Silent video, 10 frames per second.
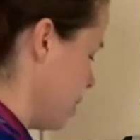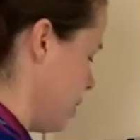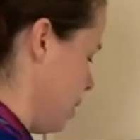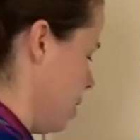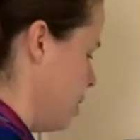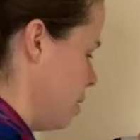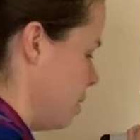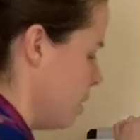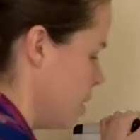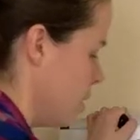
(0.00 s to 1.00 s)
Okay.
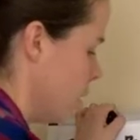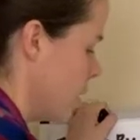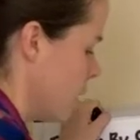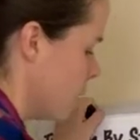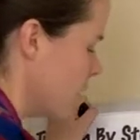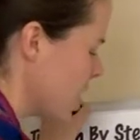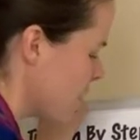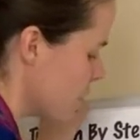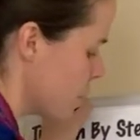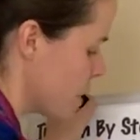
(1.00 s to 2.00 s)
Let me give
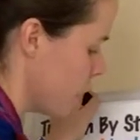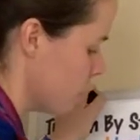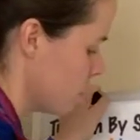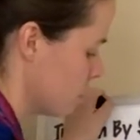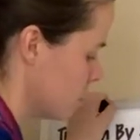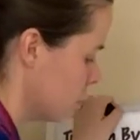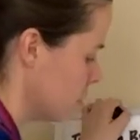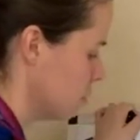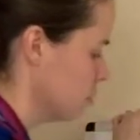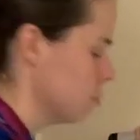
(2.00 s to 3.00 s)
you a go. I'm
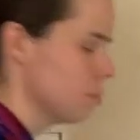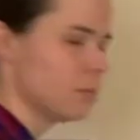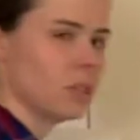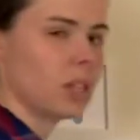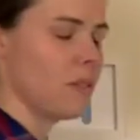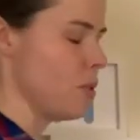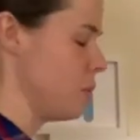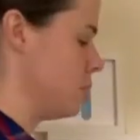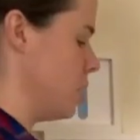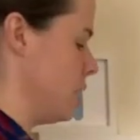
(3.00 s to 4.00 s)
going to give you a
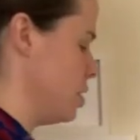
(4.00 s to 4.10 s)
turn.